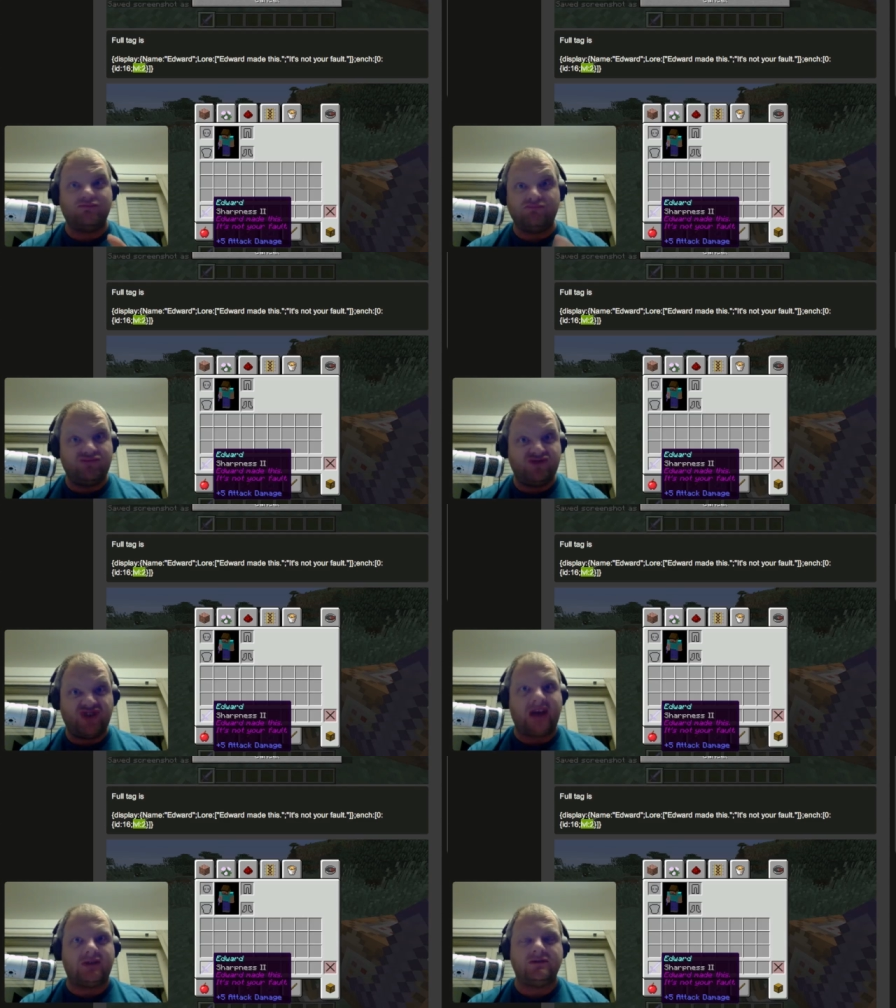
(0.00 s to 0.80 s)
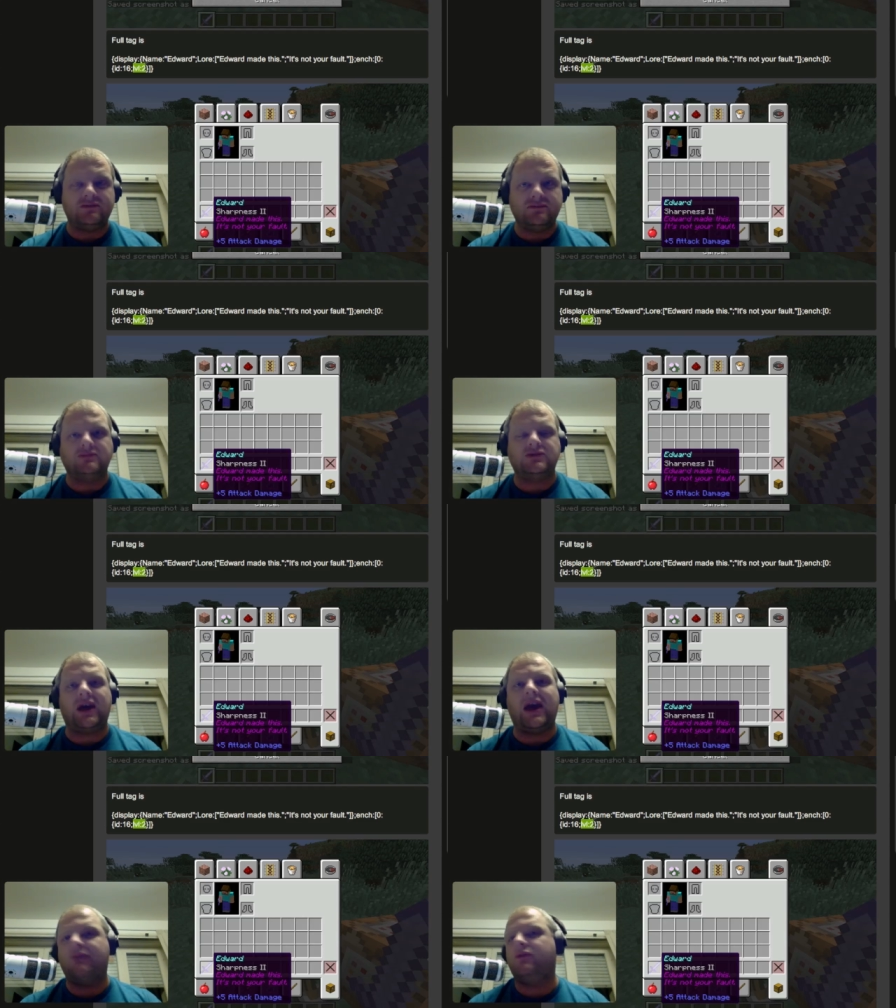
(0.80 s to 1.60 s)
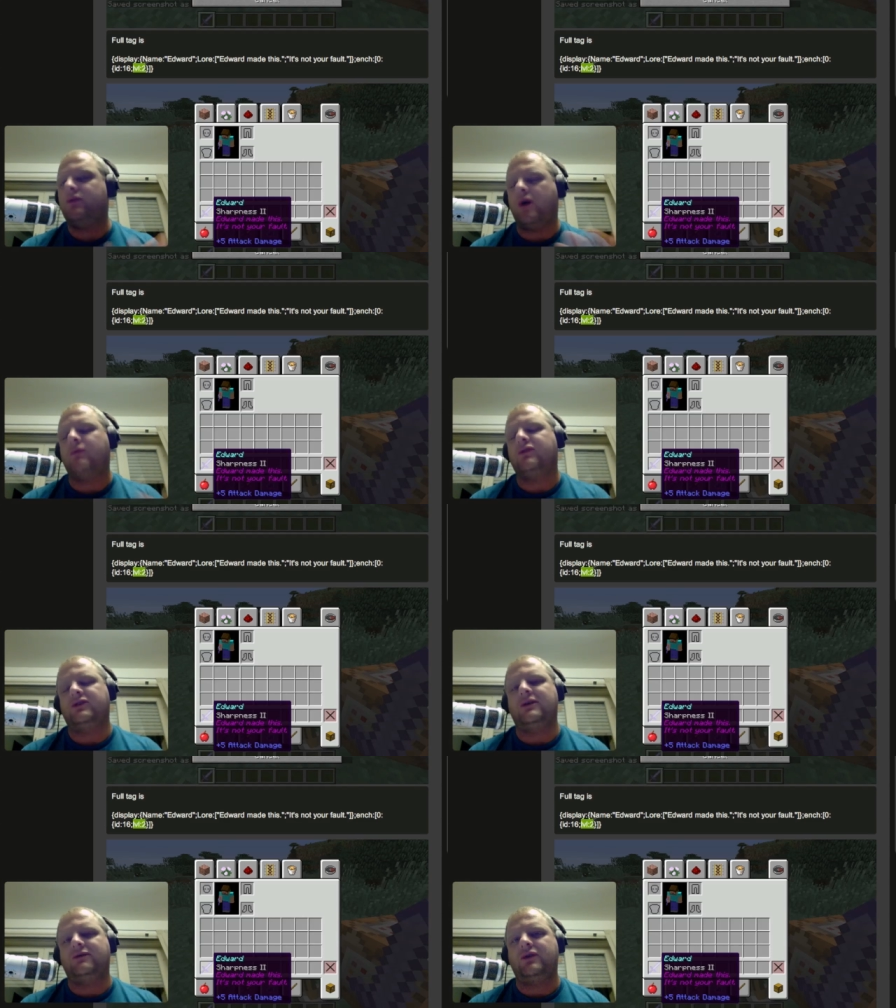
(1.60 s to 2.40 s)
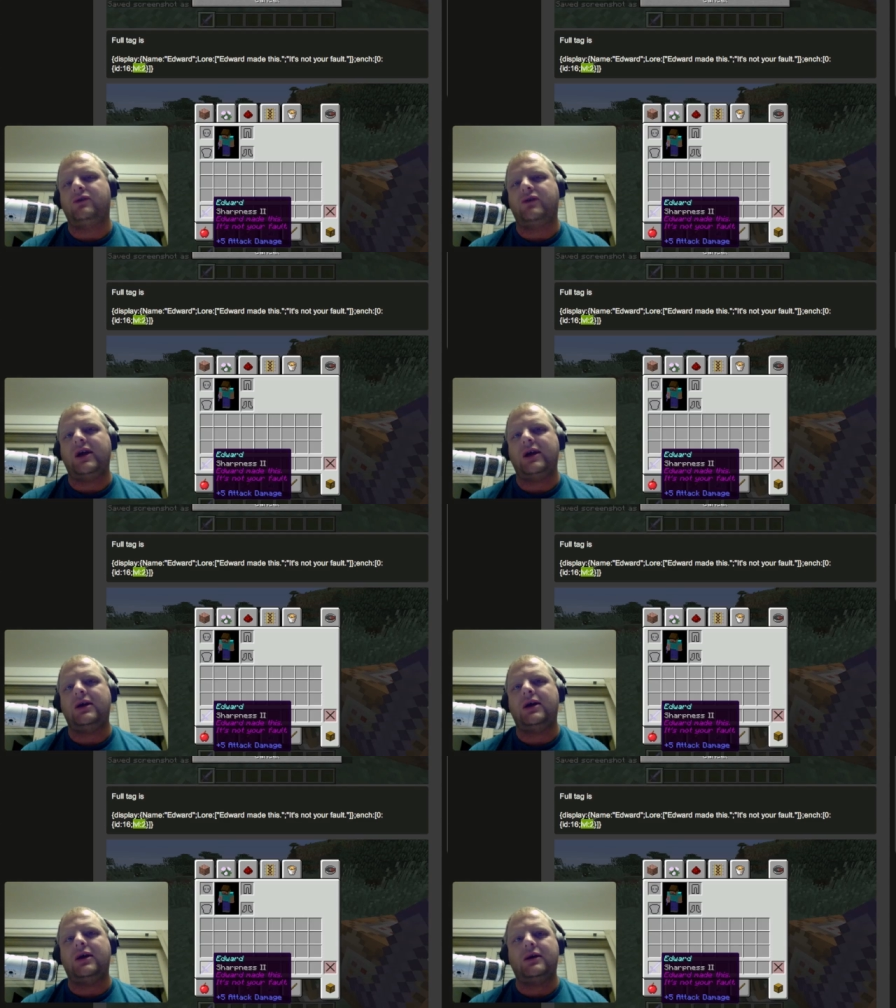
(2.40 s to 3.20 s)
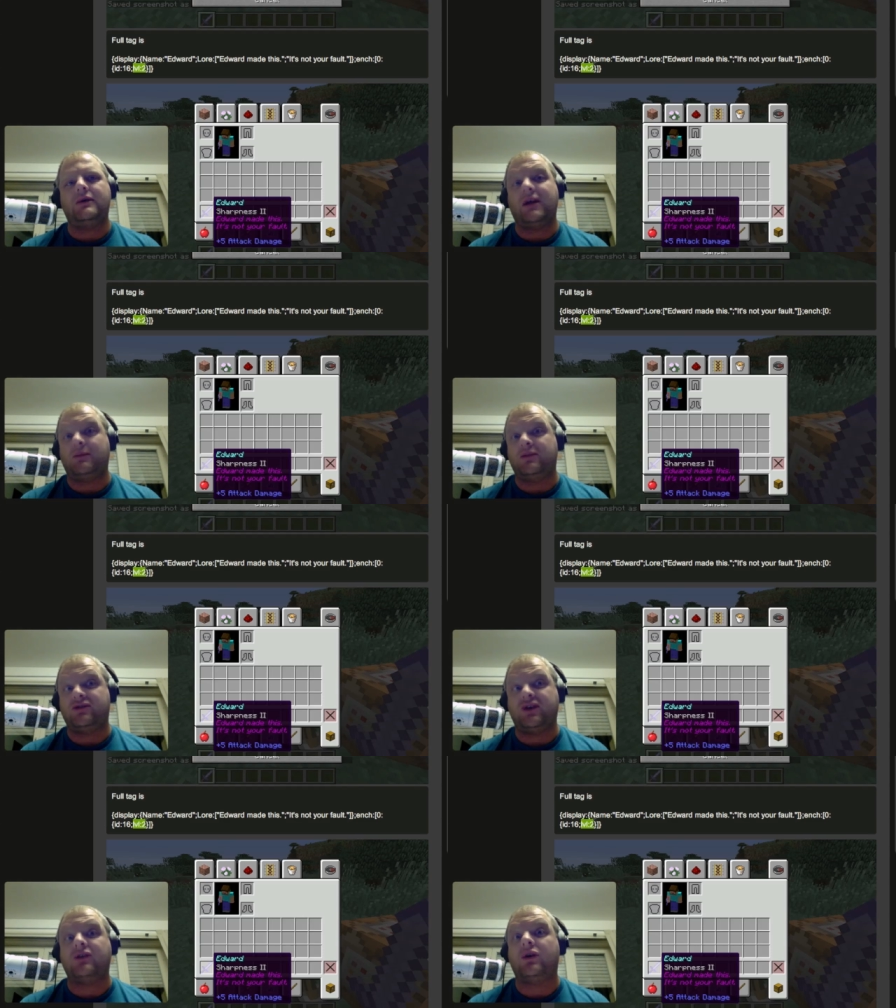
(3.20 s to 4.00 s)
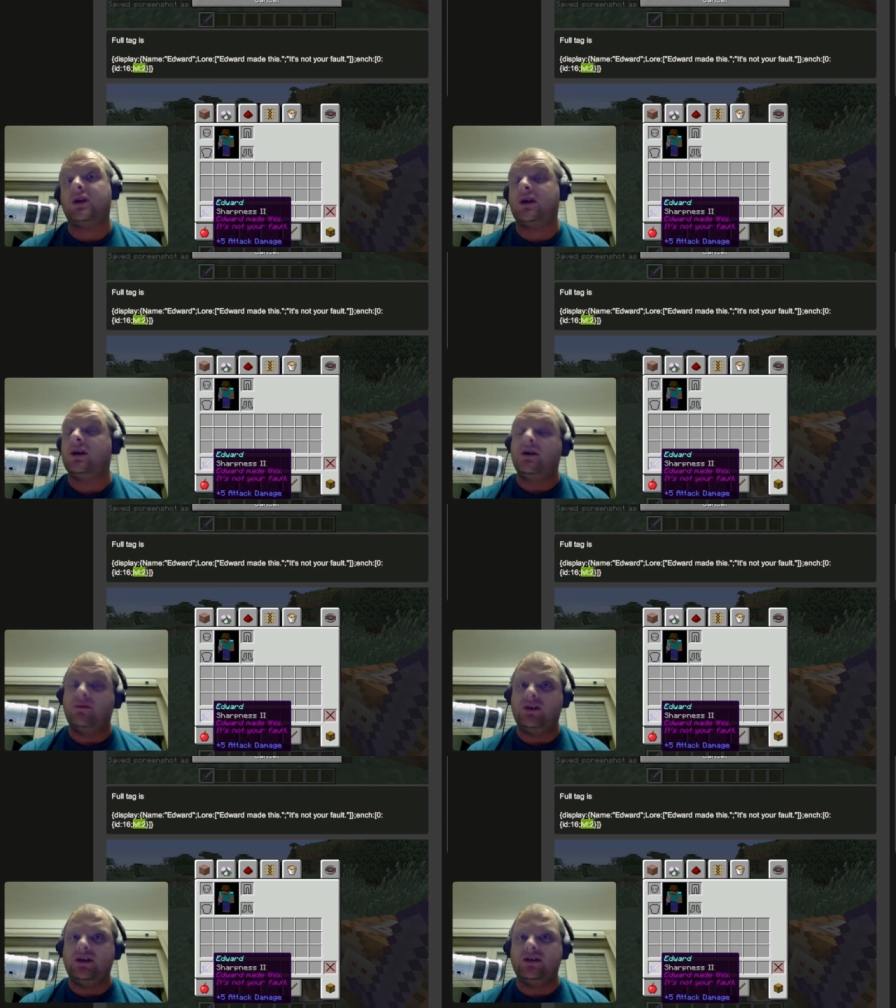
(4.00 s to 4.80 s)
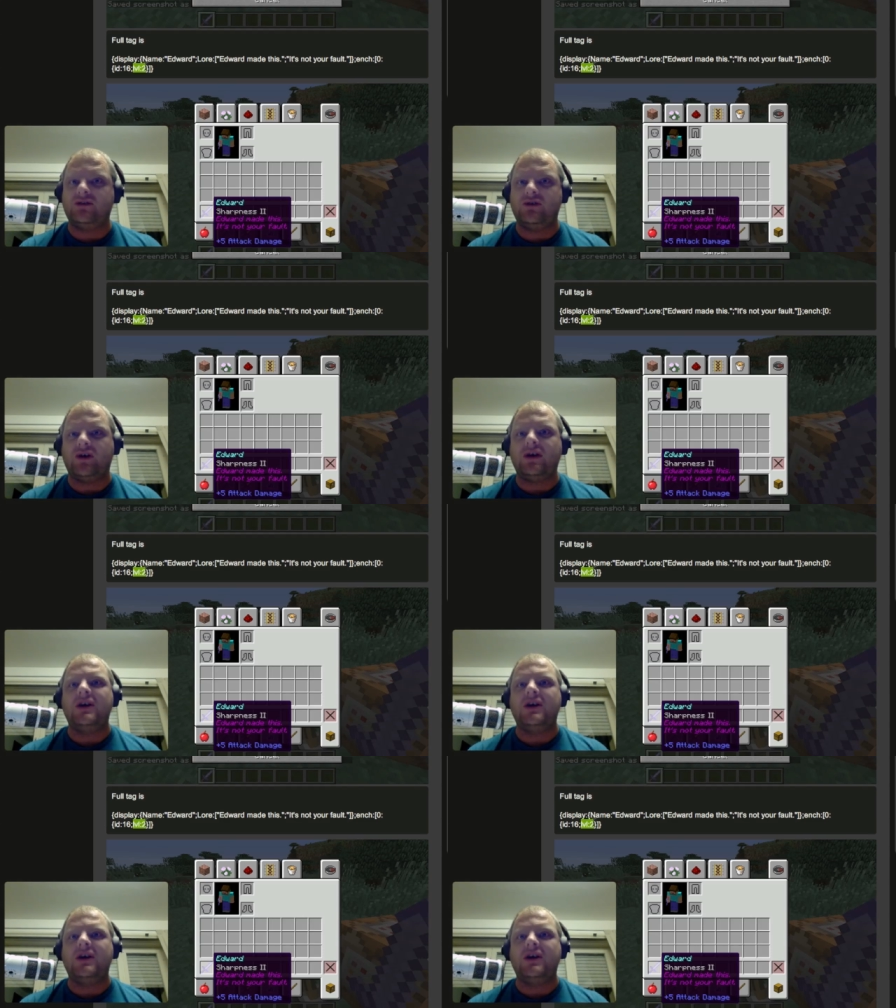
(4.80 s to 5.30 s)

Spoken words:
chat. Okay, if you're a administrator on a vanilla server.